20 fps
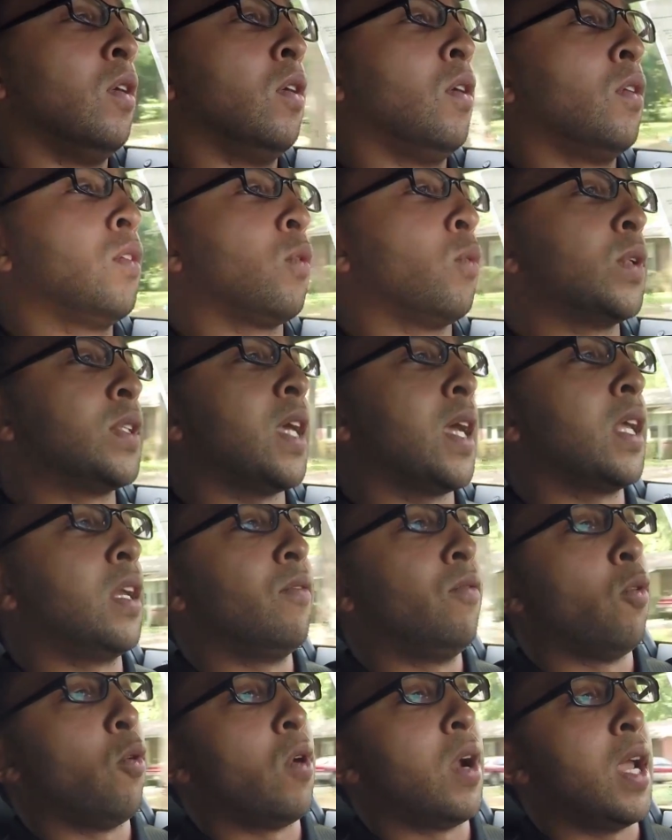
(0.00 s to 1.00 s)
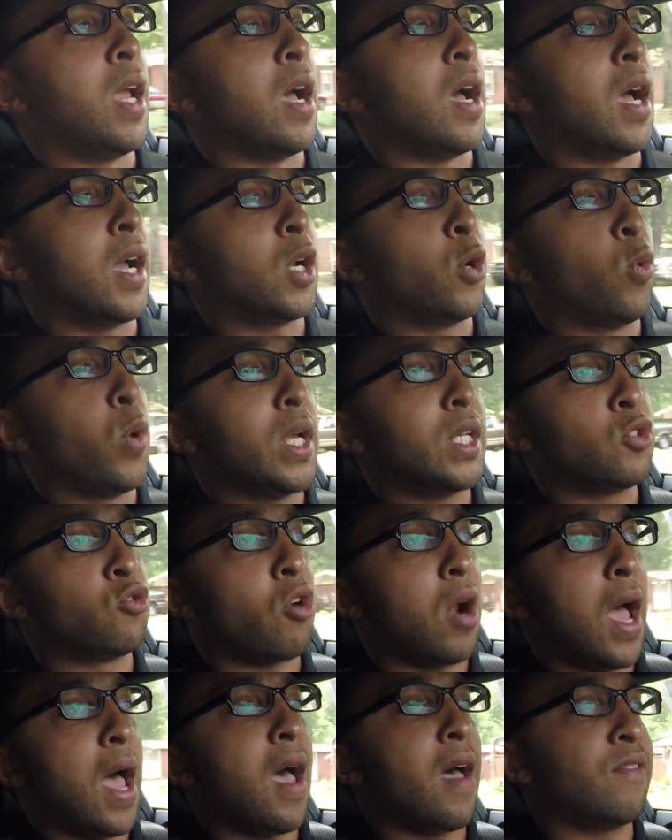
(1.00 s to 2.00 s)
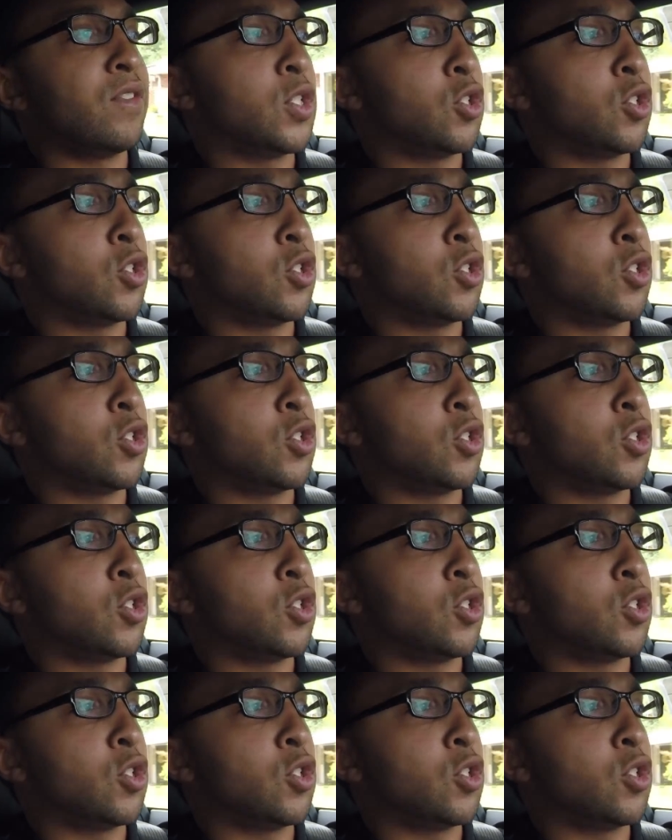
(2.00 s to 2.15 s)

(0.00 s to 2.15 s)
So we're taking it for a quick drive,